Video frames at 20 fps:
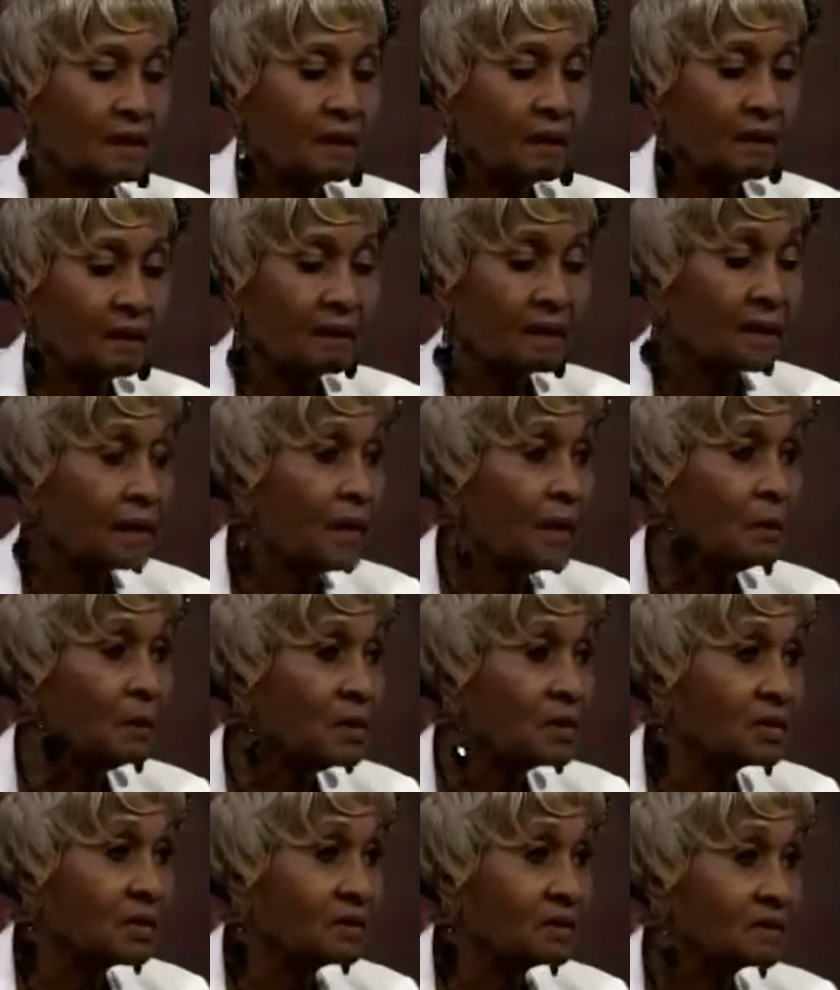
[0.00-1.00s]
are
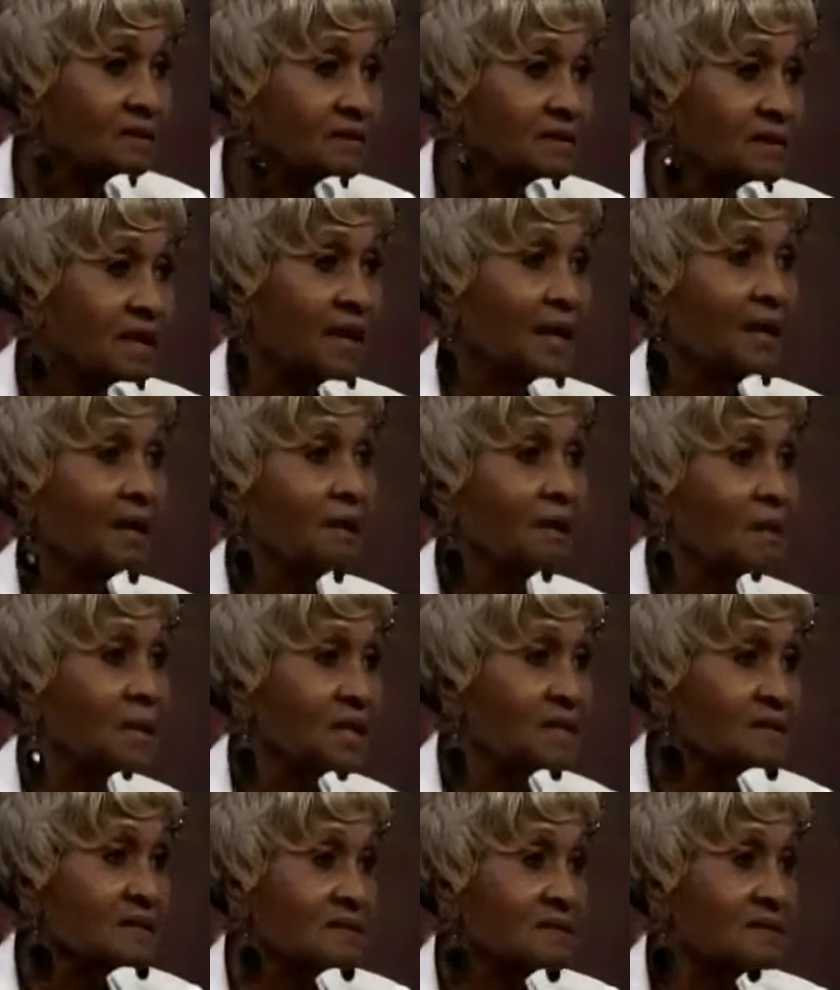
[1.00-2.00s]
chemicals,
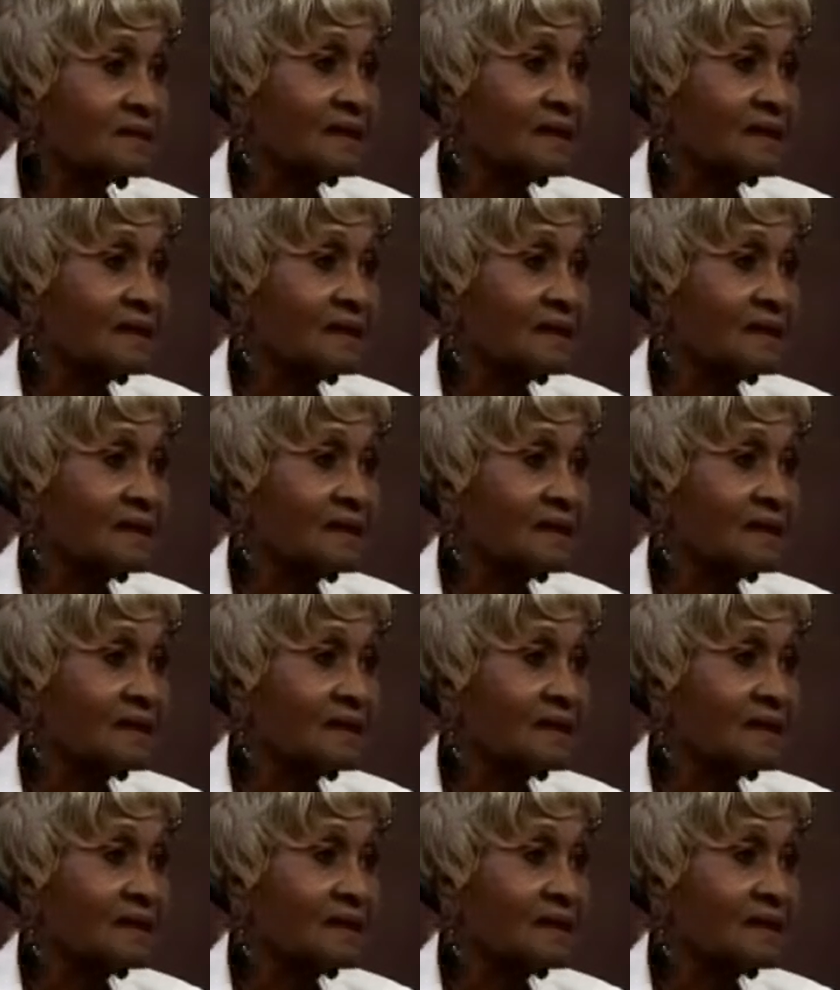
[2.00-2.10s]
elements.